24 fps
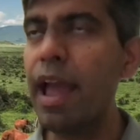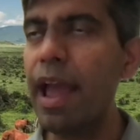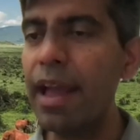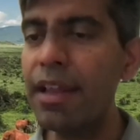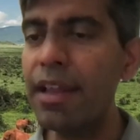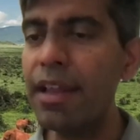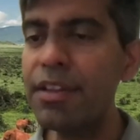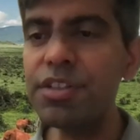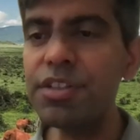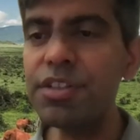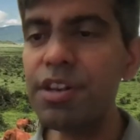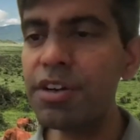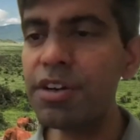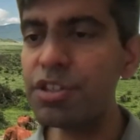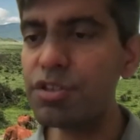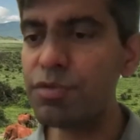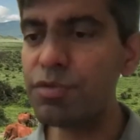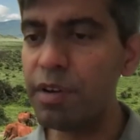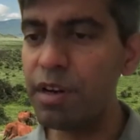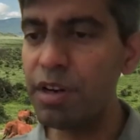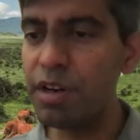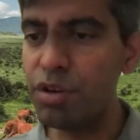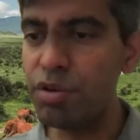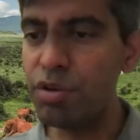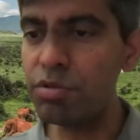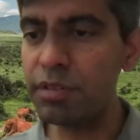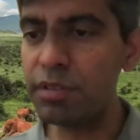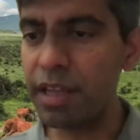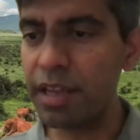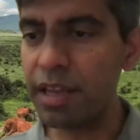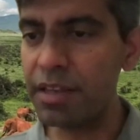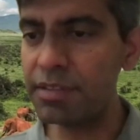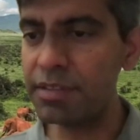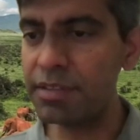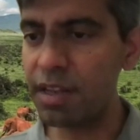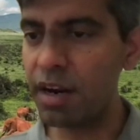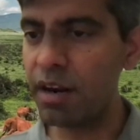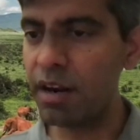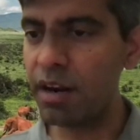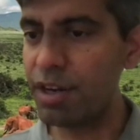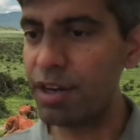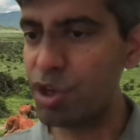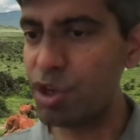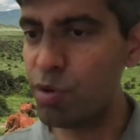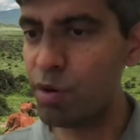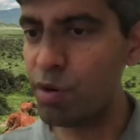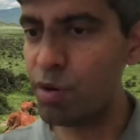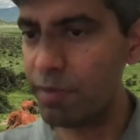engineers will do things that are
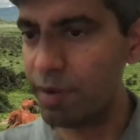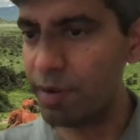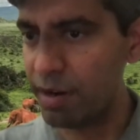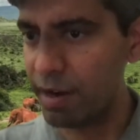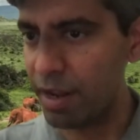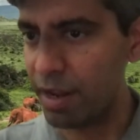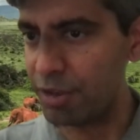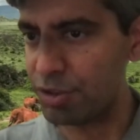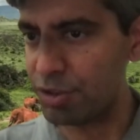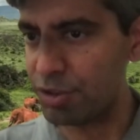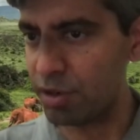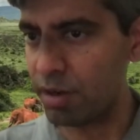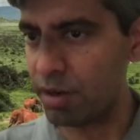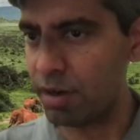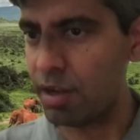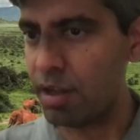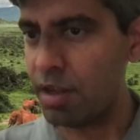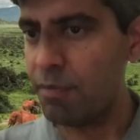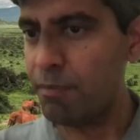intuitive in nature